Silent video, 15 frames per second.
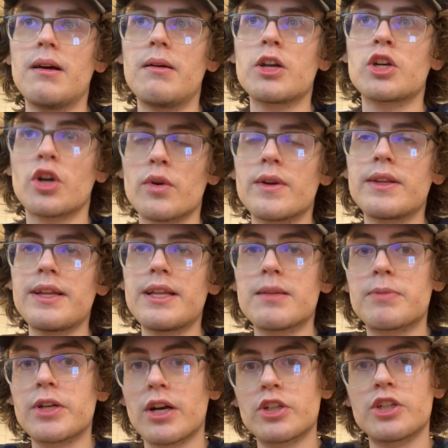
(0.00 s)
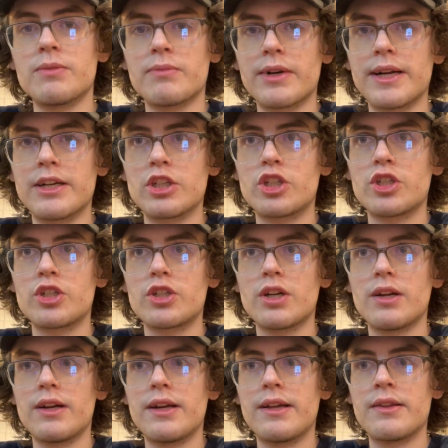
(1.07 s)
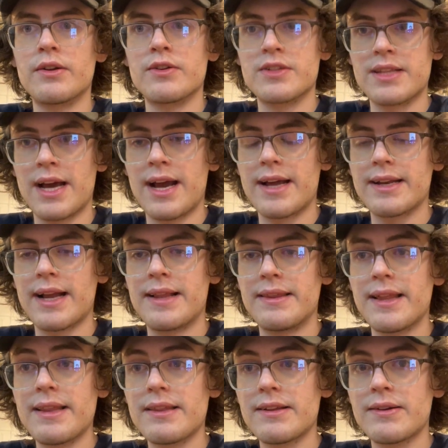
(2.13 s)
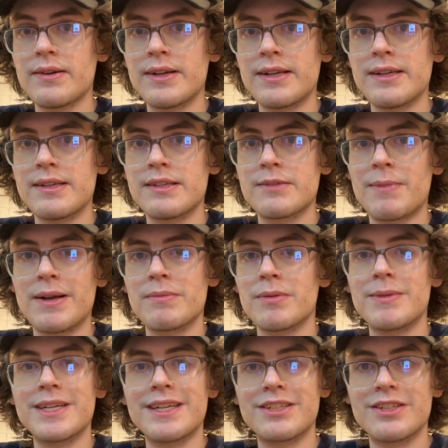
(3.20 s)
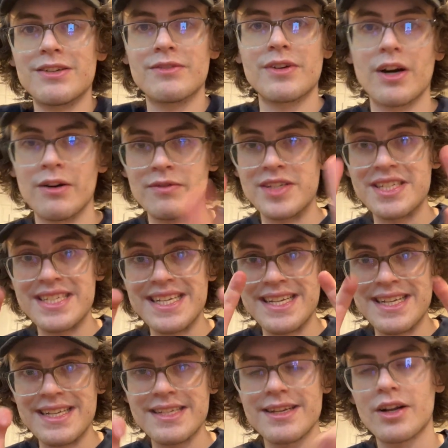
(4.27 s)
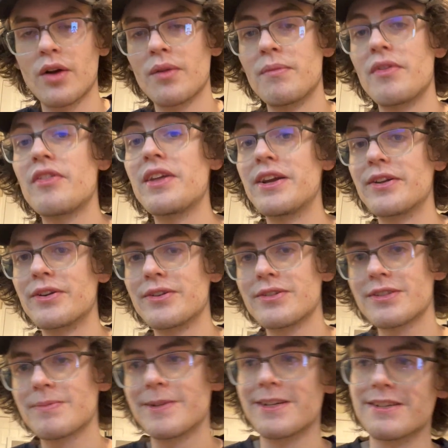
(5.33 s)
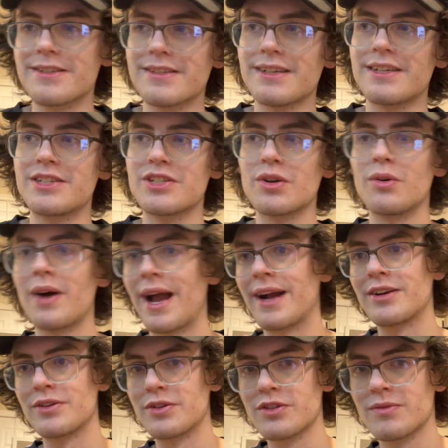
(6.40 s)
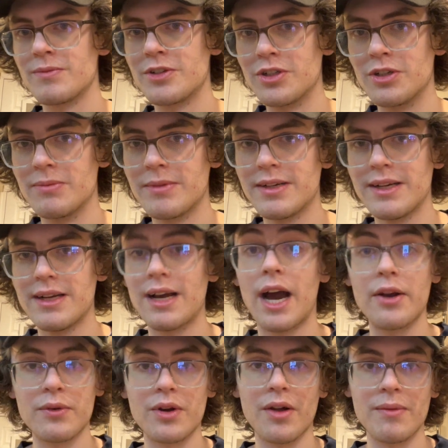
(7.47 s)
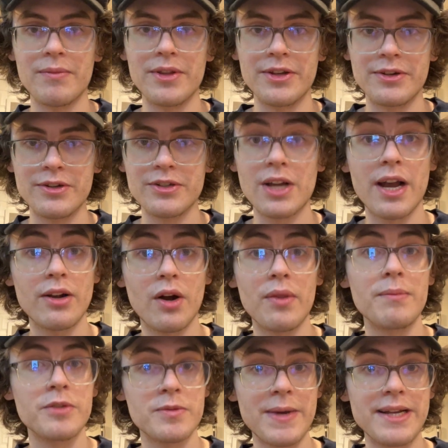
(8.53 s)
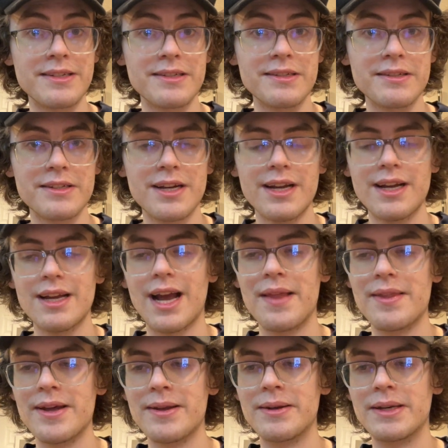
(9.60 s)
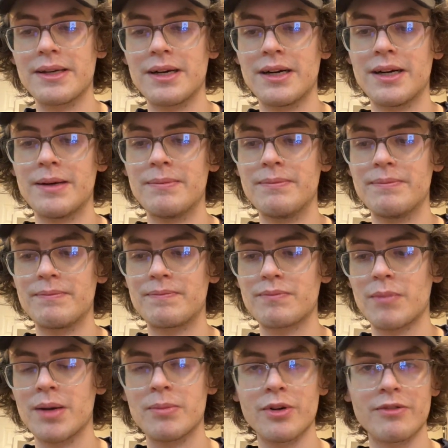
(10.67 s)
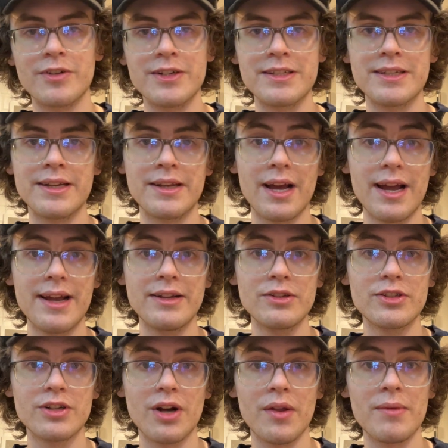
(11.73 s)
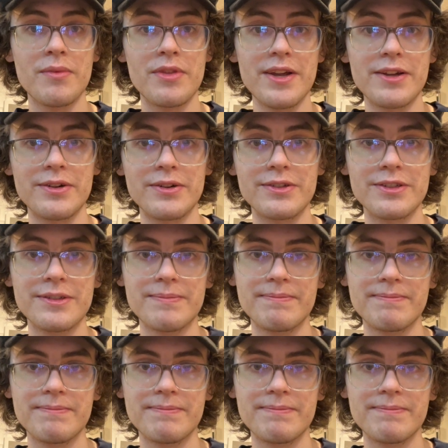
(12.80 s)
Currently in the production branch, there's that, and then there is my implementation of scenes. I call them theaters because I stole actors from Doom. I don't call them theaters, I call them spaces. And then my boyfriend said, hey, you should call them theaters.